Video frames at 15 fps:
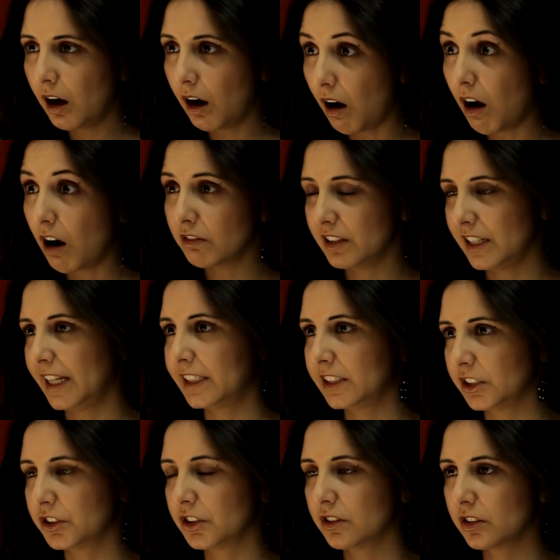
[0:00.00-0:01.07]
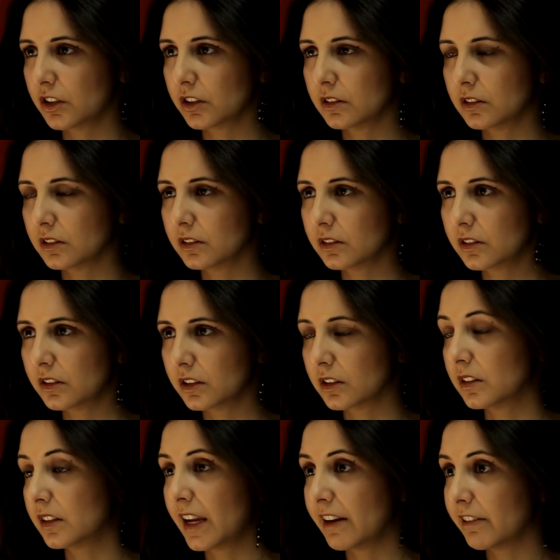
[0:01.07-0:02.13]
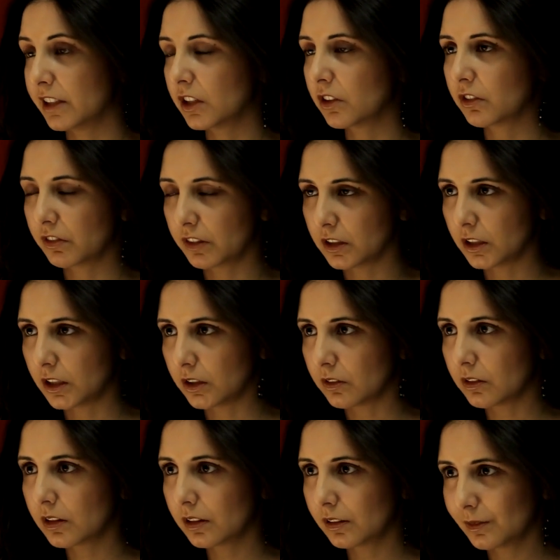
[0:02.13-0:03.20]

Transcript: are related to certain areas of the news.